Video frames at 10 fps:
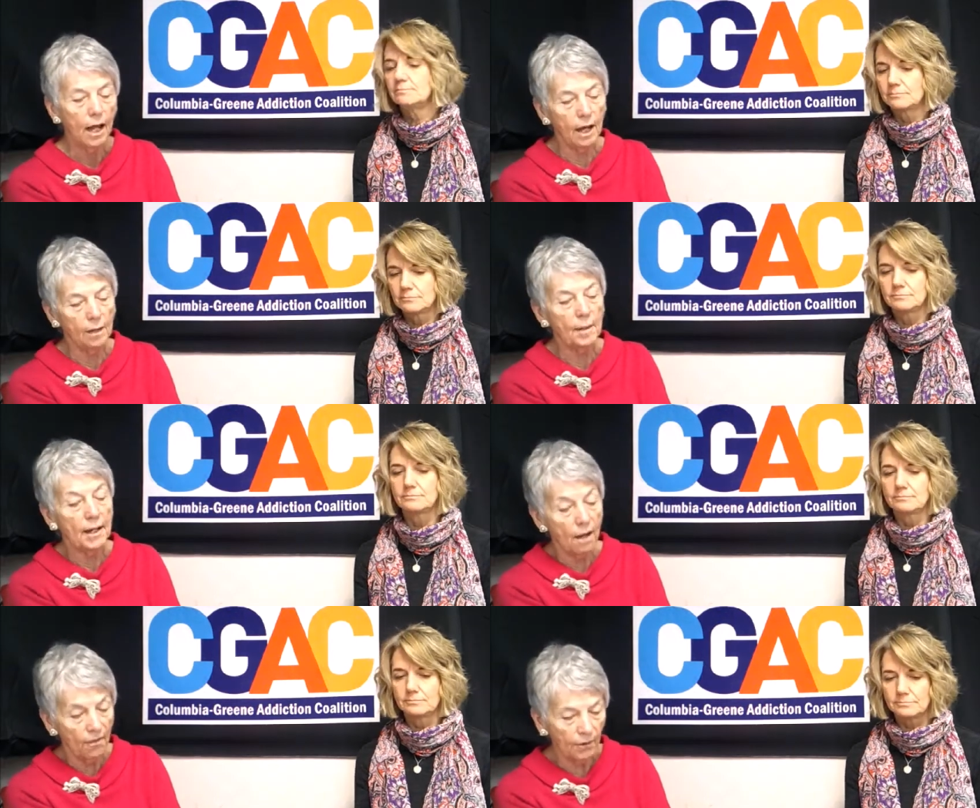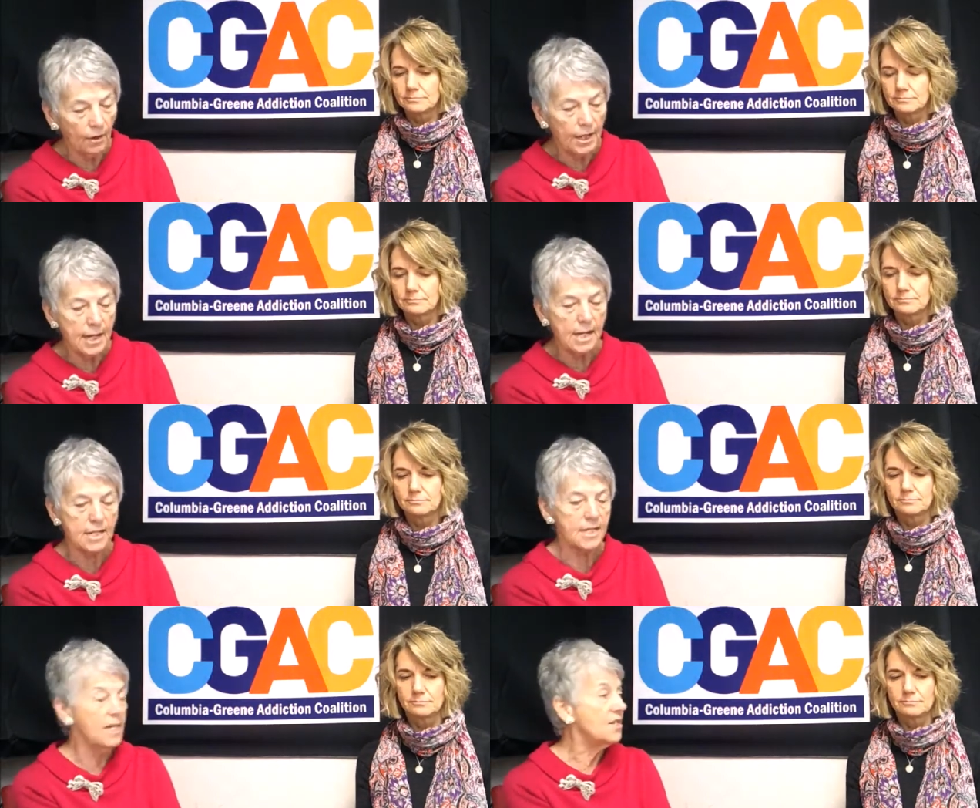Speaker 1: Um, another
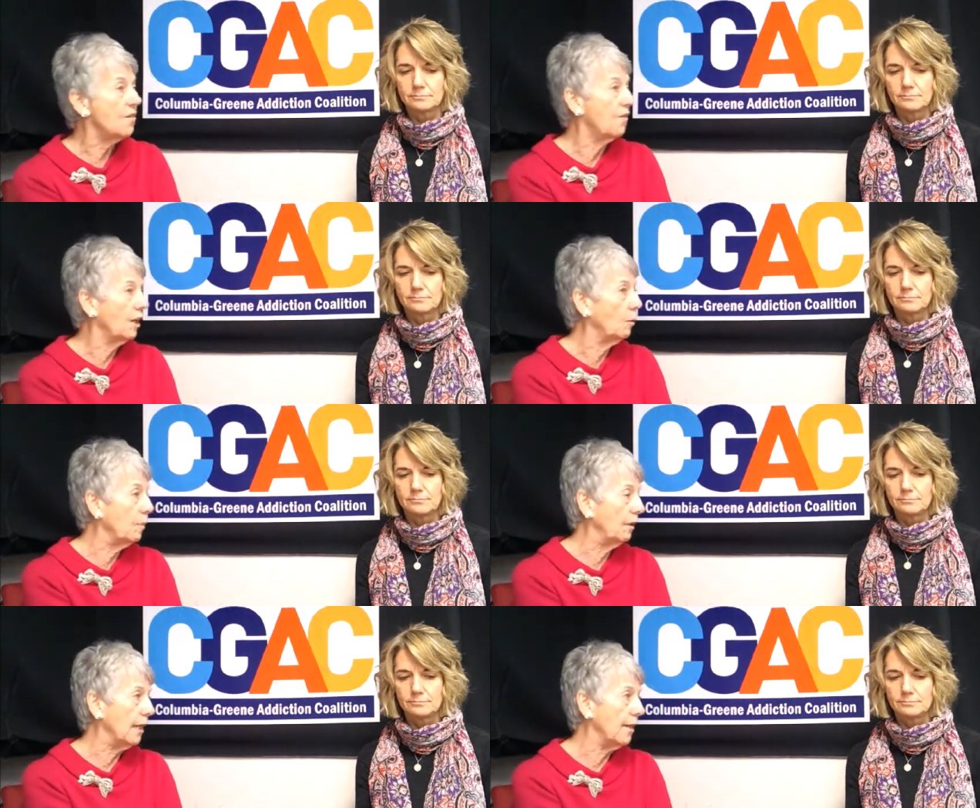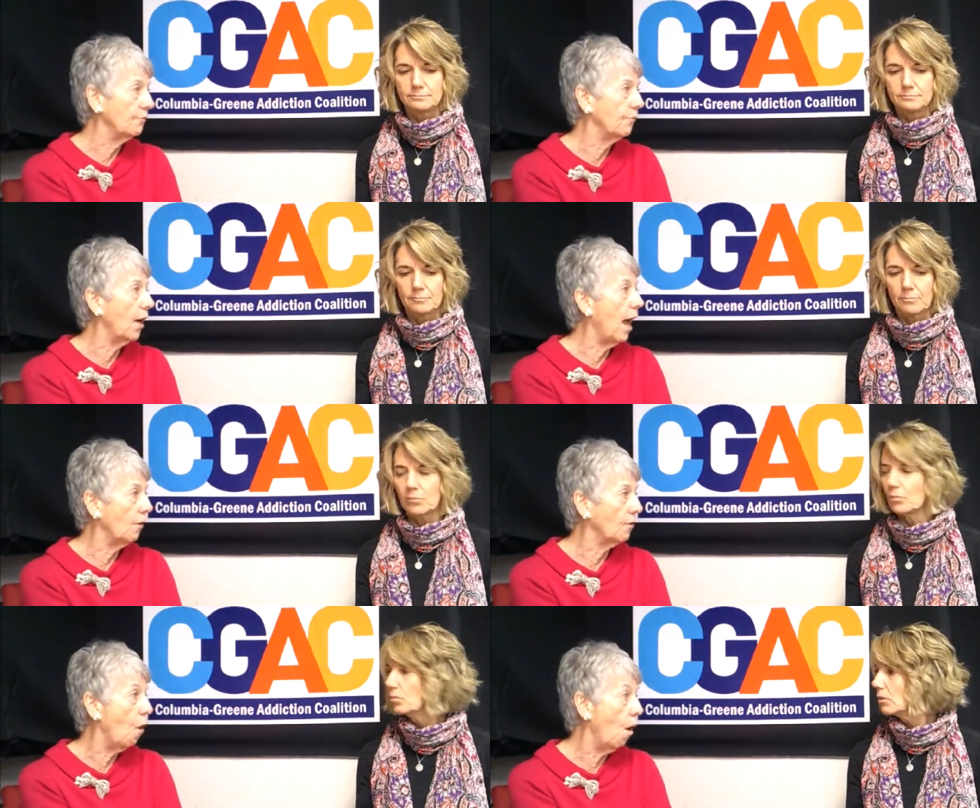is easy availability of
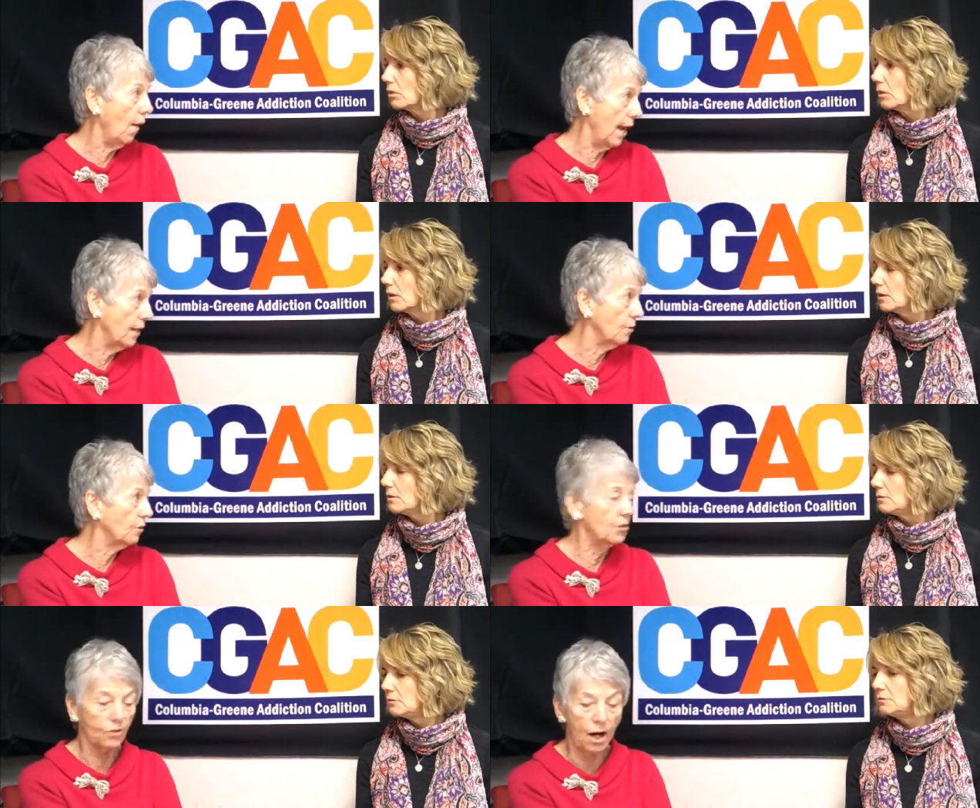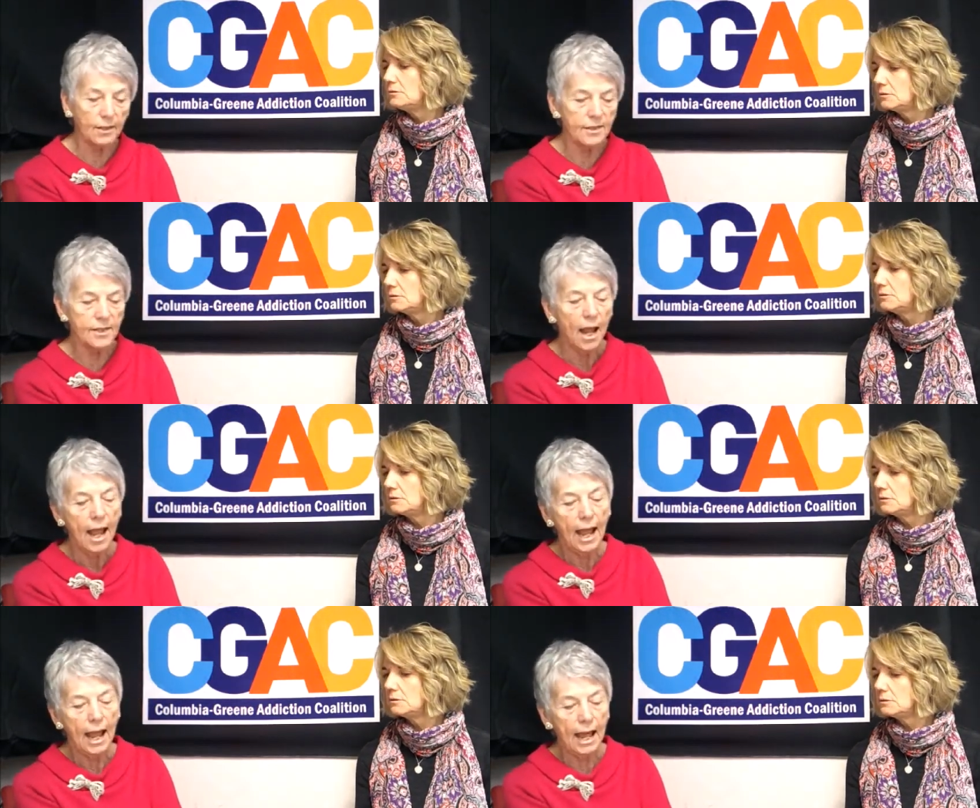alcohol and or drugs.
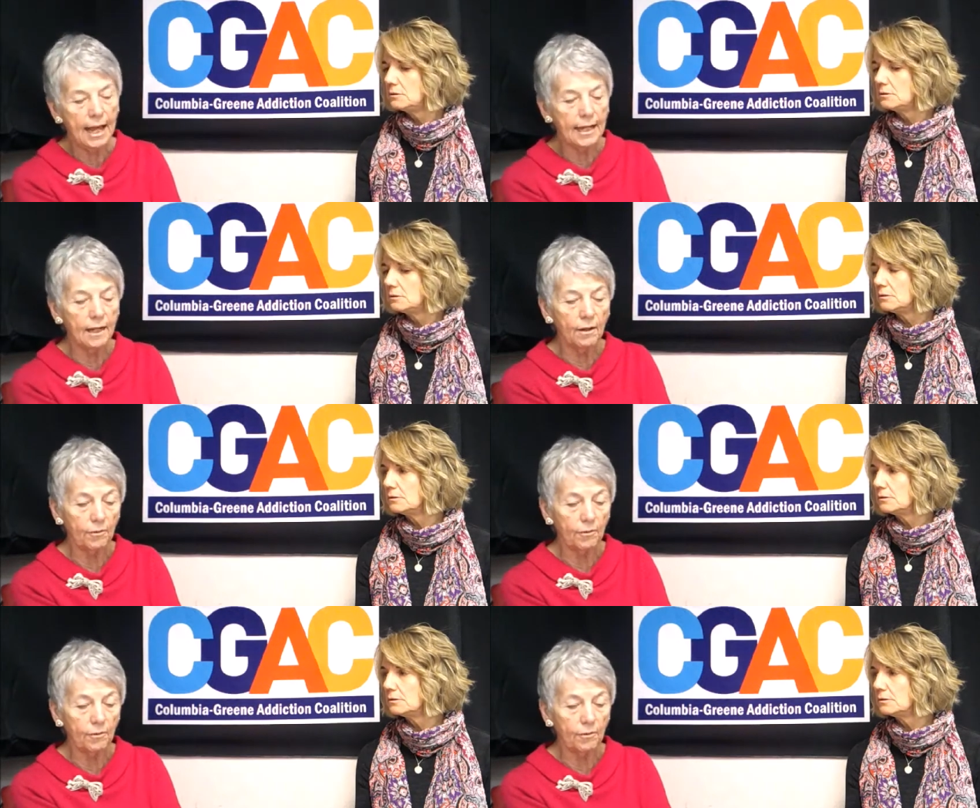And a